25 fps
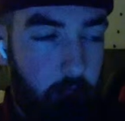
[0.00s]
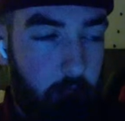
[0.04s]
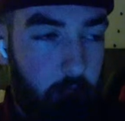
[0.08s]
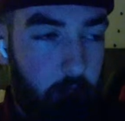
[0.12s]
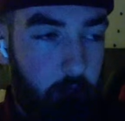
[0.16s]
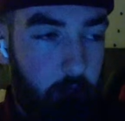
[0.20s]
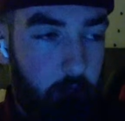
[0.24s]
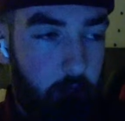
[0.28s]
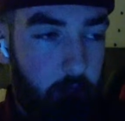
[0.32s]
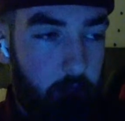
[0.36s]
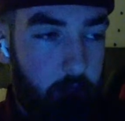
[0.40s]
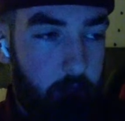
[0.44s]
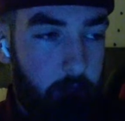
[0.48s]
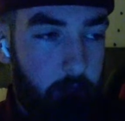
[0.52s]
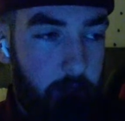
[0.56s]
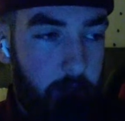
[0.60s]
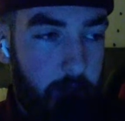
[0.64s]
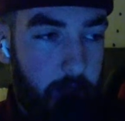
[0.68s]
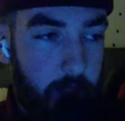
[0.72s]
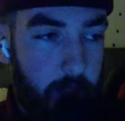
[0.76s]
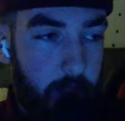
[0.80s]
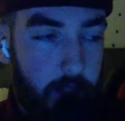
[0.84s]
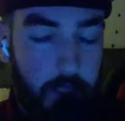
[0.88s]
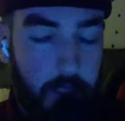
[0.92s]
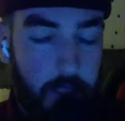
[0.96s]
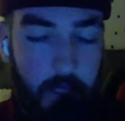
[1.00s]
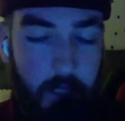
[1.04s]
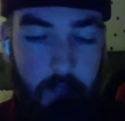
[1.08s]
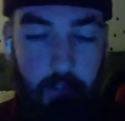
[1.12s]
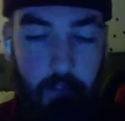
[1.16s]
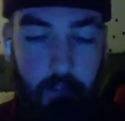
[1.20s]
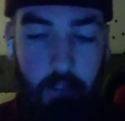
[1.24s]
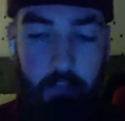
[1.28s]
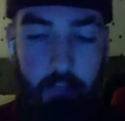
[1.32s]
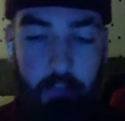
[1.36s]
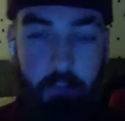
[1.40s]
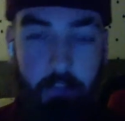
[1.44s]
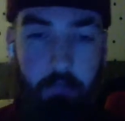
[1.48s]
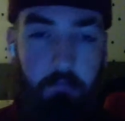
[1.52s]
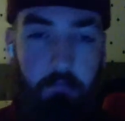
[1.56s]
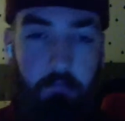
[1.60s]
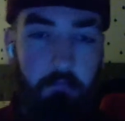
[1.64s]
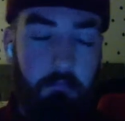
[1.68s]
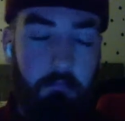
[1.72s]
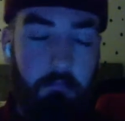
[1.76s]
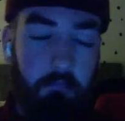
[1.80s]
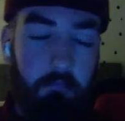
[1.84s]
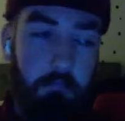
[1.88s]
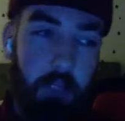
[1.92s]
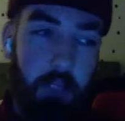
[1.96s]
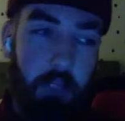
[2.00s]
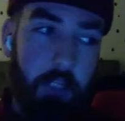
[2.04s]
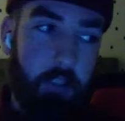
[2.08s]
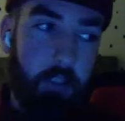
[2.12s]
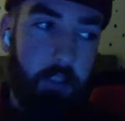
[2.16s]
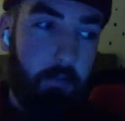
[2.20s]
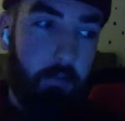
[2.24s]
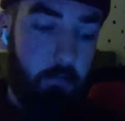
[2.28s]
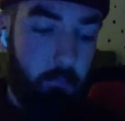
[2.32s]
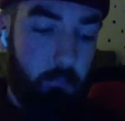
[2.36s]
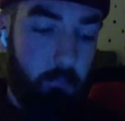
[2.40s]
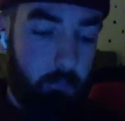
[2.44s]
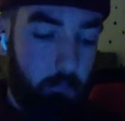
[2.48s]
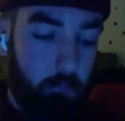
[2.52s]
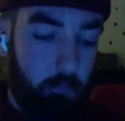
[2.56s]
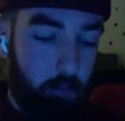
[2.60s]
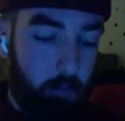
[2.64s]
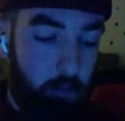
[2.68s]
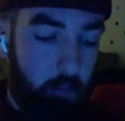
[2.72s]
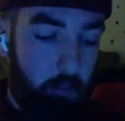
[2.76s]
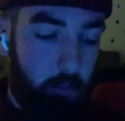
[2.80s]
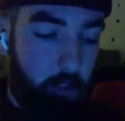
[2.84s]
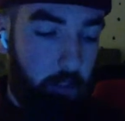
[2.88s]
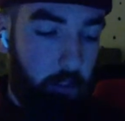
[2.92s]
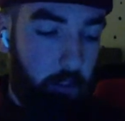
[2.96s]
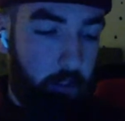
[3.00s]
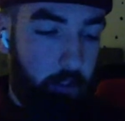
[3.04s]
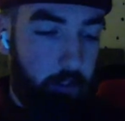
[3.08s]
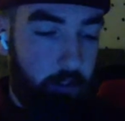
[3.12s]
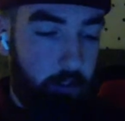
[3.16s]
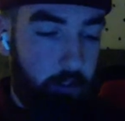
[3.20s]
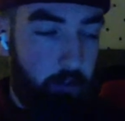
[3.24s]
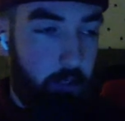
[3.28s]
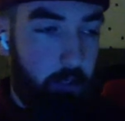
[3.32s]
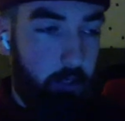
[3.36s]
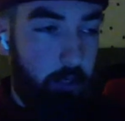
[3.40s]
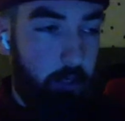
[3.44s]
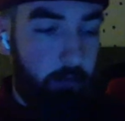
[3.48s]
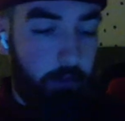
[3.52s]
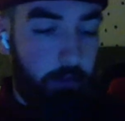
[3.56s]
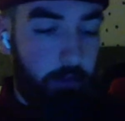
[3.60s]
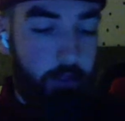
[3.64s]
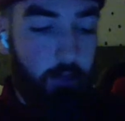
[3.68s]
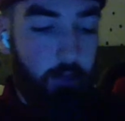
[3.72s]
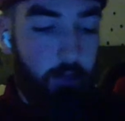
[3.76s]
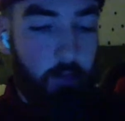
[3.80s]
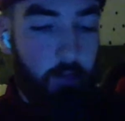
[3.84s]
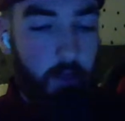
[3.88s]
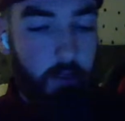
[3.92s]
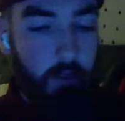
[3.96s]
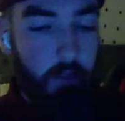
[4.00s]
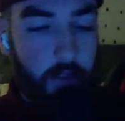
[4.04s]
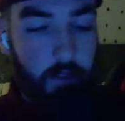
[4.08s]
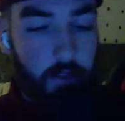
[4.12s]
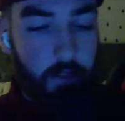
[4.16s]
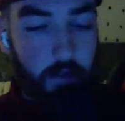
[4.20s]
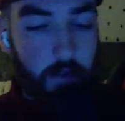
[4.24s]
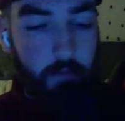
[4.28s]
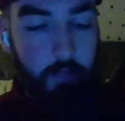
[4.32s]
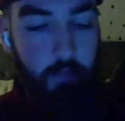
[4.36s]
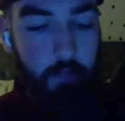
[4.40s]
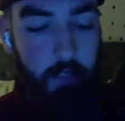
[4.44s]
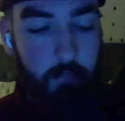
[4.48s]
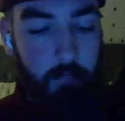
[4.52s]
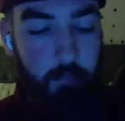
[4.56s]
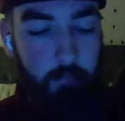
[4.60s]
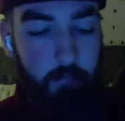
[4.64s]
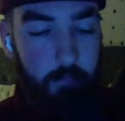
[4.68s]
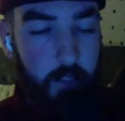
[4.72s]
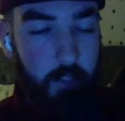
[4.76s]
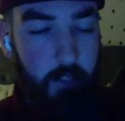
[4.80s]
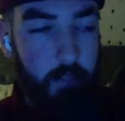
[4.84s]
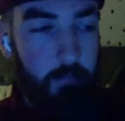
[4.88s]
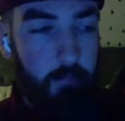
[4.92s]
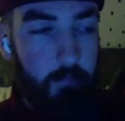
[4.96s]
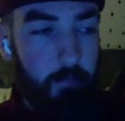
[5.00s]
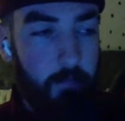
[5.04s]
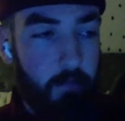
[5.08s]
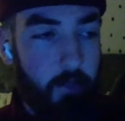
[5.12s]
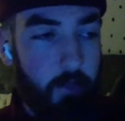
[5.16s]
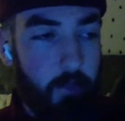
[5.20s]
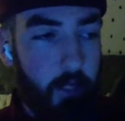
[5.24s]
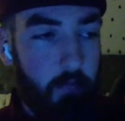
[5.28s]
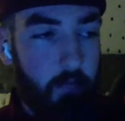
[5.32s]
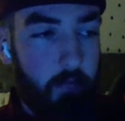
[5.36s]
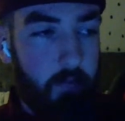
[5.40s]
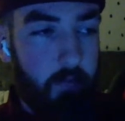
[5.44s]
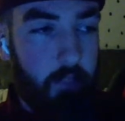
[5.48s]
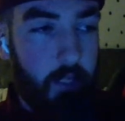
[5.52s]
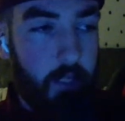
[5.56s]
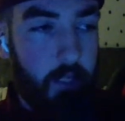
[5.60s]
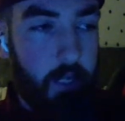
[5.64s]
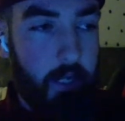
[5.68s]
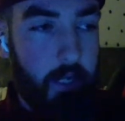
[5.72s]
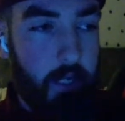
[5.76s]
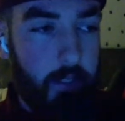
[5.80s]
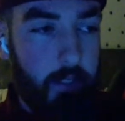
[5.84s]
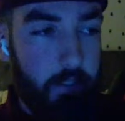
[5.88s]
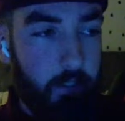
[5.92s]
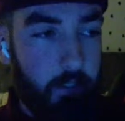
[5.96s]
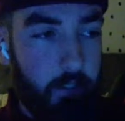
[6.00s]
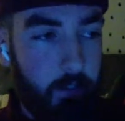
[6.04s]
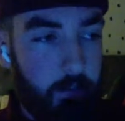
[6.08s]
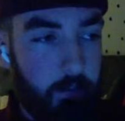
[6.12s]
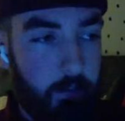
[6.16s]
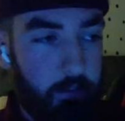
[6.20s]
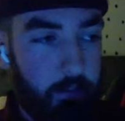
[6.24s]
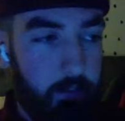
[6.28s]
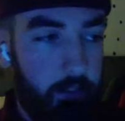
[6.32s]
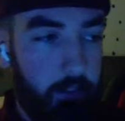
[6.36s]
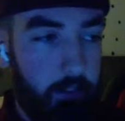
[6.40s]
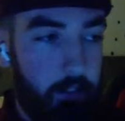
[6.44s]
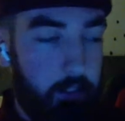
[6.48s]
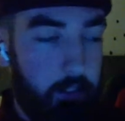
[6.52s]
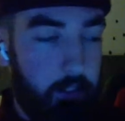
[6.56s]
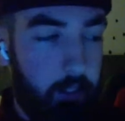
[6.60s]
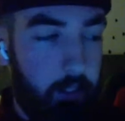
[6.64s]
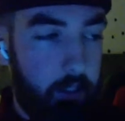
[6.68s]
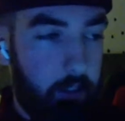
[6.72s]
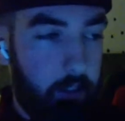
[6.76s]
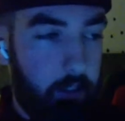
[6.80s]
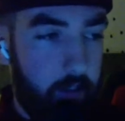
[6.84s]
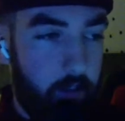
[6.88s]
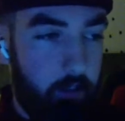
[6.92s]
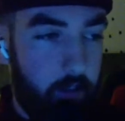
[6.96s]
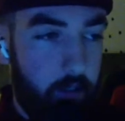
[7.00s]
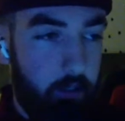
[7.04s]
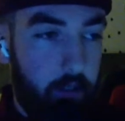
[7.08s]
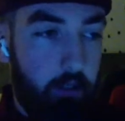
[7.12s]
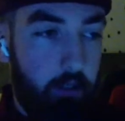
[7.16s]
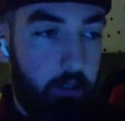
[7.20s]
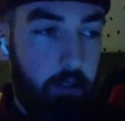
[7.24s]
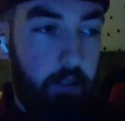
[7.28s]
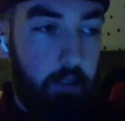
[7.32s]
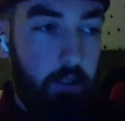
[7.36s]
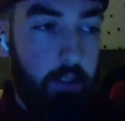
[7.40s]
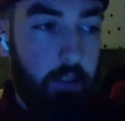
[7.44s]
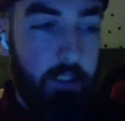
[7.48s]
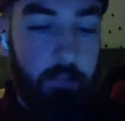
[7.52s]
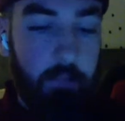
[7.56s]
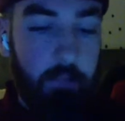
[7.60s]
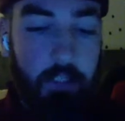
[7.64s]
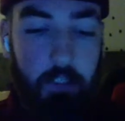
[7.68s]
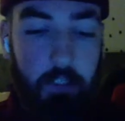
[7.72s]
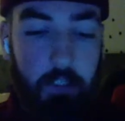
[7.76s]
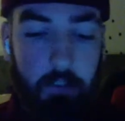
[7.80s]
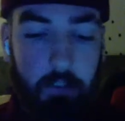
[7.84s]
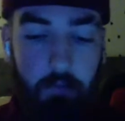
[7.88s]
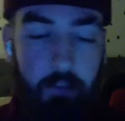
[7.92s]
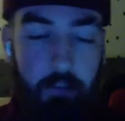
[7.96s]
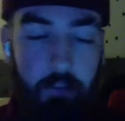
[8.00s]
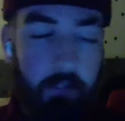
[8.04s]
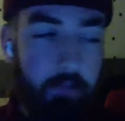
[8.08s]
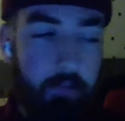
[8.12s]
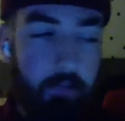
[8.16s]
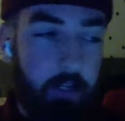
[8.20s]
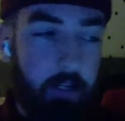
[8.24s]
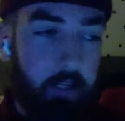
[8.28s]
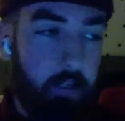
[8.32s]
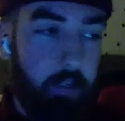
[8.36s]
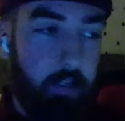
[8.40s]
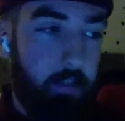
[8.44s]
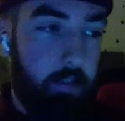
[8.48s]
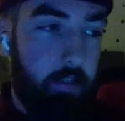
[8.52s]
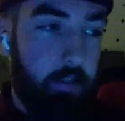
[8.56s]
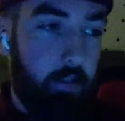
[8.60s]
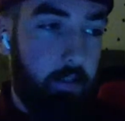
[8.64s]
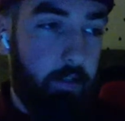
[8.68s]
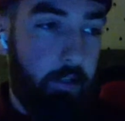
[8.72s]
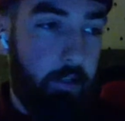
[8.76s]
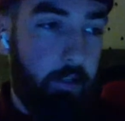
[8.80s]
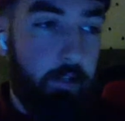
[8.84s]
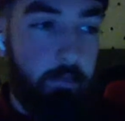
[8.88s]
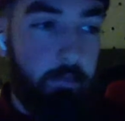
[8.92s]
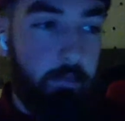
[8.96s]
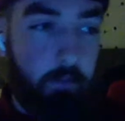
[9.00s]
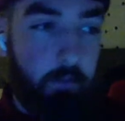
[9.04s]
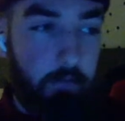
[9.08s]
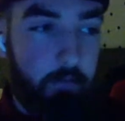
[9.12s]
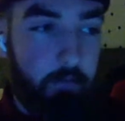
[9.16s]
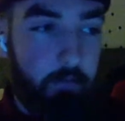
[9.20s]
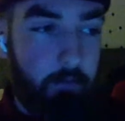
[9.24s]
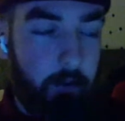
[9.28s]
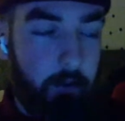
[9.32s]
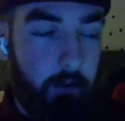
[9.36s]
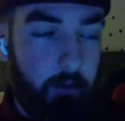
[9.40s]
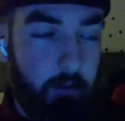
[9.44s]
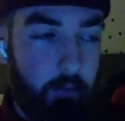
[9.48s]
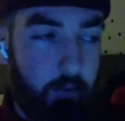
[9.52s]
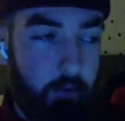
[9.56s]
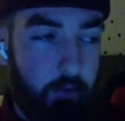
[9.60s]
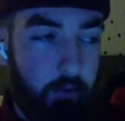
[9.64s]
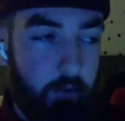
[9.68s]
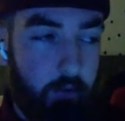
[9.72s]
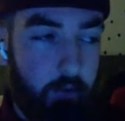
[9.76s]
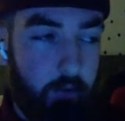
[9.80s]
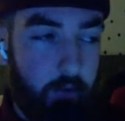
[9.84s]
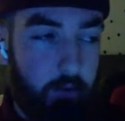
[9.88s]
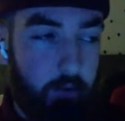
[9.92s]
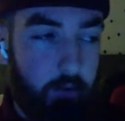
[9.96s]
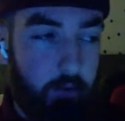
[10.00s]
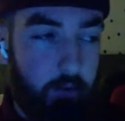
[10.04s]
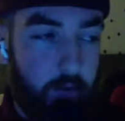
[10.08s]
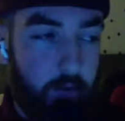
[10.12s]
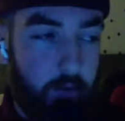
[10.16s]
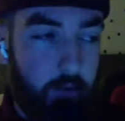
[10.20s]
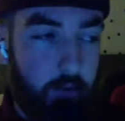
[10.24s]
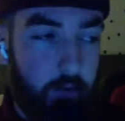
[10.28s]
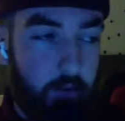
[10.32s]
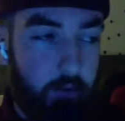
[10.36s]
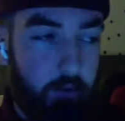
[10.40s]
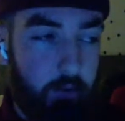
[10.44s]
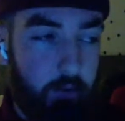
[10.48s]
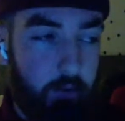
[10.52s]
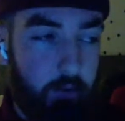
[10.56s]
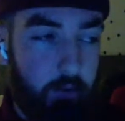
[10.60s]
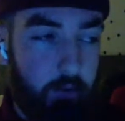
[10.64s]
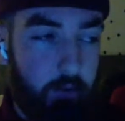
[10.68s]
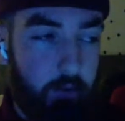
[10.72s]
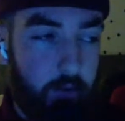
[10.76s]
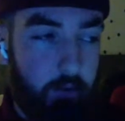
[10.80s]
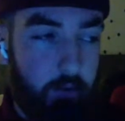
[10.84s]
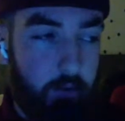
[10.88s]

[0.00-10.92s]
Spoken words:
Williams back again. Hasn't hasn't stood out too much to me in the few games that he has started this season. Tsimikas, on the other hand, is looking very, very bright. Although